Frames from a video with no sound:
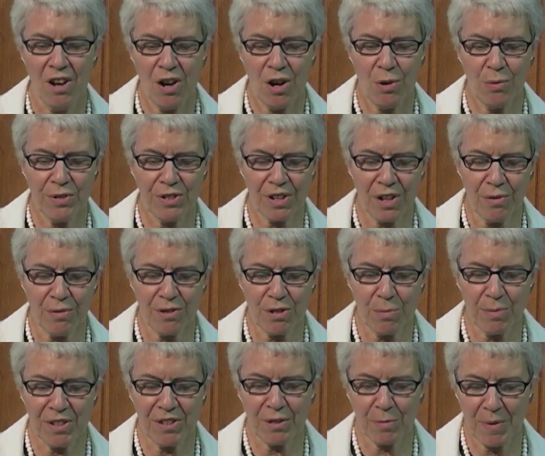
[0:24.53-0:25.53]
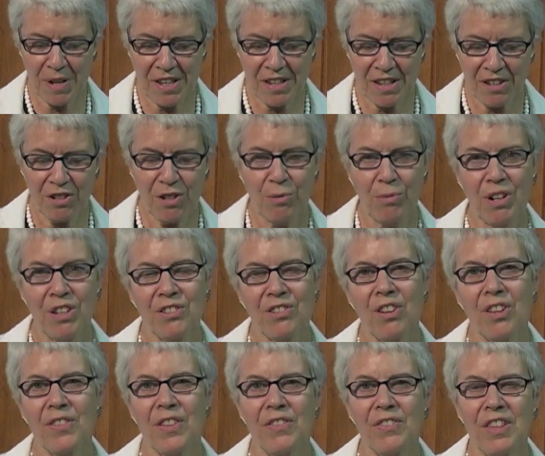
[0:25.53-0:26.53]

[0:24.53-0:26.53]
who is going to be speaking to us on the